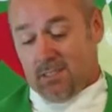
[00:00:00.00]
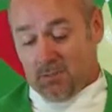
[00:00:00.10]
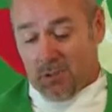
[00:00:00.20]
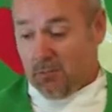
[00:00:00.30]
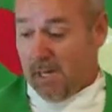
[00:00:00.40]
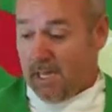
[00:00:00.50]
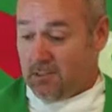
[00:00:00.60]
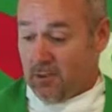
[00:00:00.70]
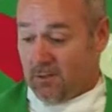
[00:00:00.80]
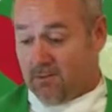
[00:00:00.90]
As we go
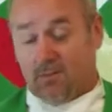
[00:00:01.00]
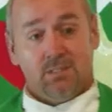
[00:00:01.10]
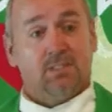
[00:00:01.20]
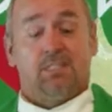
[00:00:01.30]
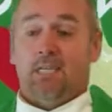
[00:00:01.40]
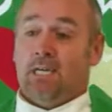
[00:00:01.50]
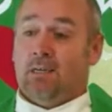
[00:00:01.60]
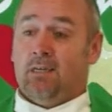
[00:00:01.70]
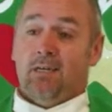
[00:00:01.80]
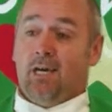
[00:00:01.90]
back to our focus
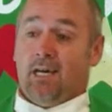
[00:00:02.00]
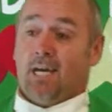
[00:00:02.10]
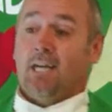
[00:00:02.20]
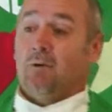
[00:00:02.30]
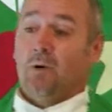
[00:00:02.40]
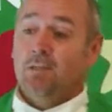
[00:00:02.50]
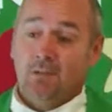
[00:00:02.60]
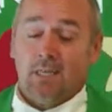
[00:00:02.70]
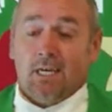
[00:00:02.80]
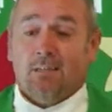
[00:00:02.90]
today, I kind of
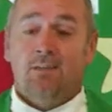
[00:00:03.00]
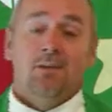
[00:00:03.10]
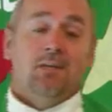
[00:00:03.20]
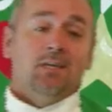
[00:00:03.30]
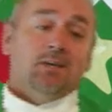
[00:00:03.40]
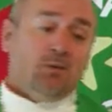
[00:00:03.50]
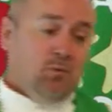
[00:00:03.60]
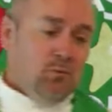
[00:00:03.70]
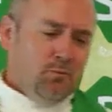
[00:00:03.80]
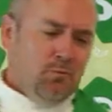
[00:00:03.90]
wonder then,
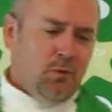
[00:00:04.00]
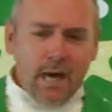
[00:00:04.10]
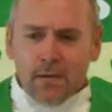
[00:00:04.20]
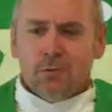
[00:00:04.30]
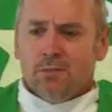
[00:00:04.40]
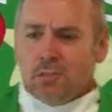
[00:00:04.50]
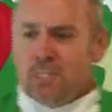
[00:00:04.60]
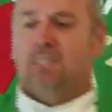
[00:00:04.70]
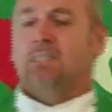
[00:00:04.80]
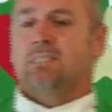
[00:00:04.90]
why would
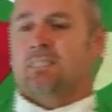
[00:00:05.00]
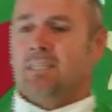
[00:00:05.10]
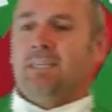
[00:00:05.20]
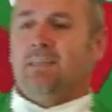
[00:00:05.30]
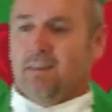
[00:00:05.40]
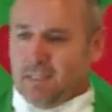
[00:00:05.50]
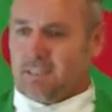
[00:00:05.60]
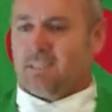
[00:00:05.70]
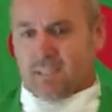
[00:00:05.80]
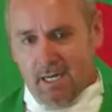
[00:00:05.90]
Jesus
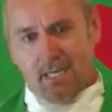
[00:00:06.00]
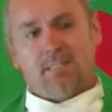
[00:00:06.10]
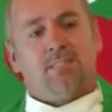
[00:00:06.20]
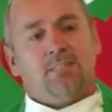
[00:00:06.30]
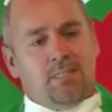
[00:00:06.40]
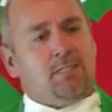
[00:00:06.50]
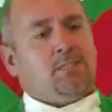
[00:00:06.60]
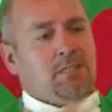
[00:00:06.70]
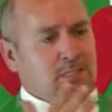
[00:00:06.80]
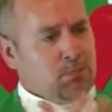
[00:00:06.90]
enlist us
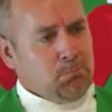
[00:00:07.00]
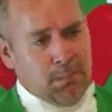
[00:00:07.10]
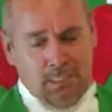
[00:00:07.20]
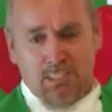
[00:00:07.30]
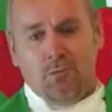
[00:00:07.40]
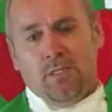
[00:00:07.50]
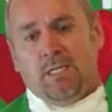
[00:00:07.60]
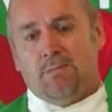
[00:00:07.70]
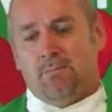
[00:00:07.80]
into his ministry?